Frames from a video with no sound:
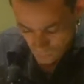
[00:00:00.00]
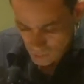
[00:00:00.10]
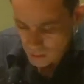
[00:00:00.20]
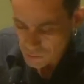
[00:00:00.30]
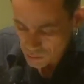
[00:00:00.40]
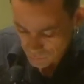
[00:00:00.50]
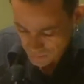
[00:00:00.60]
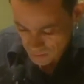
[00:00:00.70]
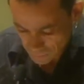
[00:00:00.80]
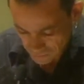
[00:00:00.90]
Coming to
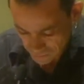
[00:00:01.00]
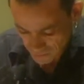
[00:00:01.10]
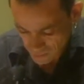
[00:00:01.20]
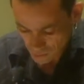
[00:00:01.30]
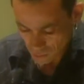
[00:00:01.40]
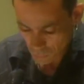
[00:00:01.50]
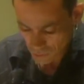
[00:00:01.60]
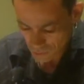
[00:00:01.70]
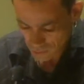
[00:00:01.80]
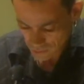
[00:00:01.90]
accept the fact that the
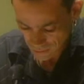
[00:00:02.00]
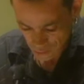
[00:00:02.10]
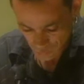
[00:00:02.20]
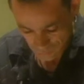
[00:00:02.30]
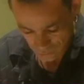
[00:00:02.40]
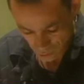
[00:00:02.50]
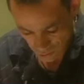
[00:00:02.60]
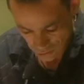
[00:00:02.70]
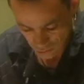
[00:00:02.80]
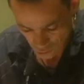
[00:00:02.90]
world is actually not
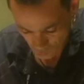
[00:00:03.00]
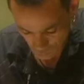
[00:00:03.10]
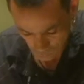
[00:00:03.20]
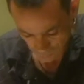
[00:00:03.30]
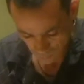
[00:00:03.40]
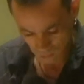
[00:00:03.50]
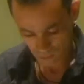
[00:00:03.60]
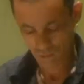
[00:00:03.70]
such a good place.